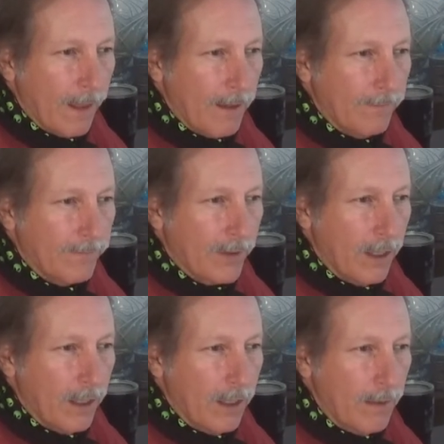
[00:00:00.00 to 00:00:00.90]

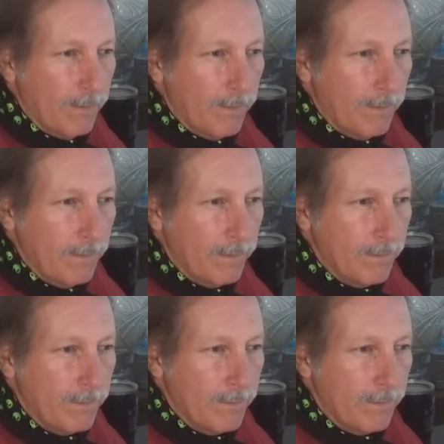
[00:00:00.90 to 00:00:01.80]
from
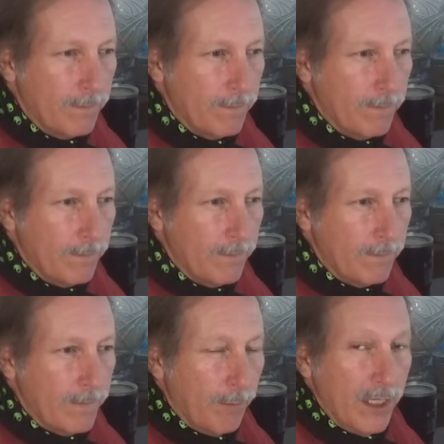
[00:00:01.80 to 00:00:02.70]

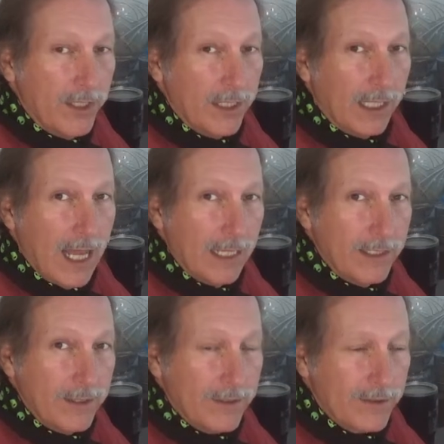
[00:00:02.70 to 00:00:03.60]
a million light
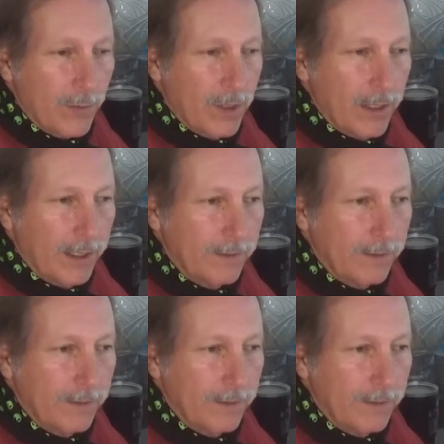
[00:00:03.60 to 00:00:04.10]
years away?